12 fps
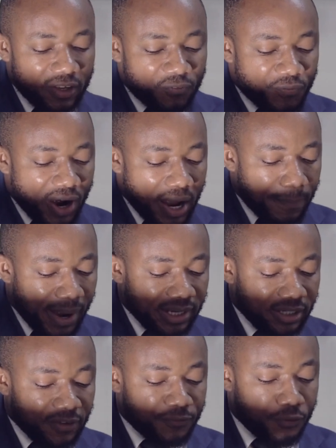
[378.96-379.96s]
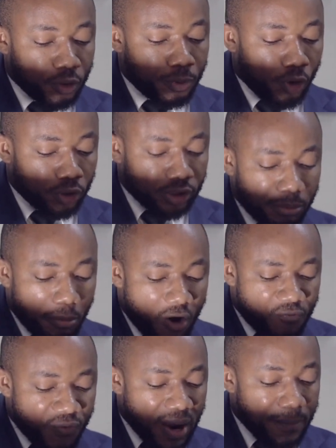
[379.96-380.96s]
the fiber in the food. Because the
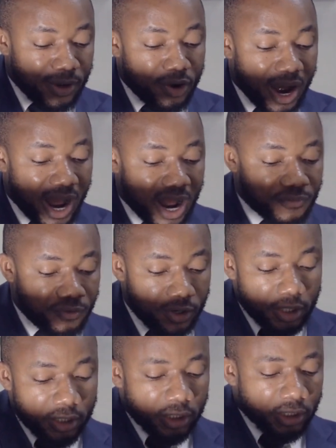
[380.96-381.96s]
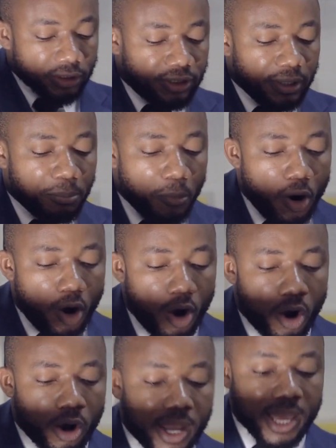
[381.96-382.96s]
more fiber you have, the
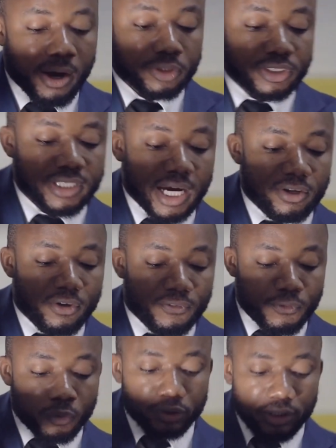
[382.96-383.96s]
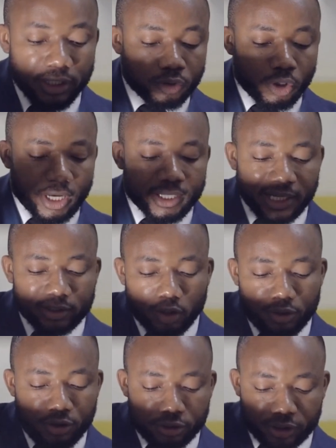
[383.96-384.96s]
more healthier your food is. Okay, that's
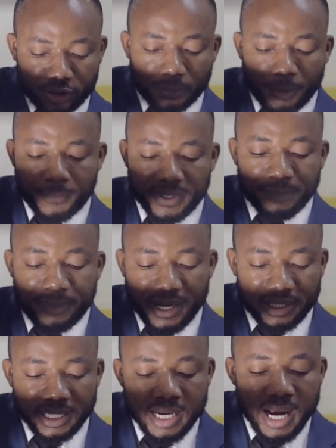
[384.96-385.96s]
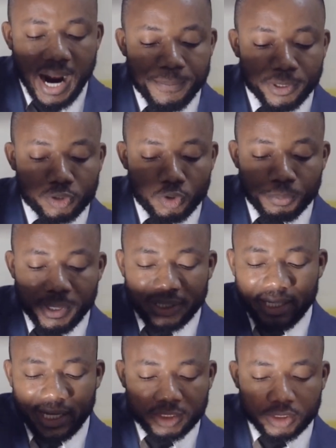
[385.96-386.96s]
onions is not properly blended. I'm just going to
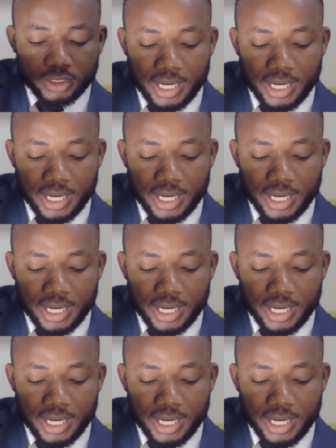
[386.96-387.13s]
blend that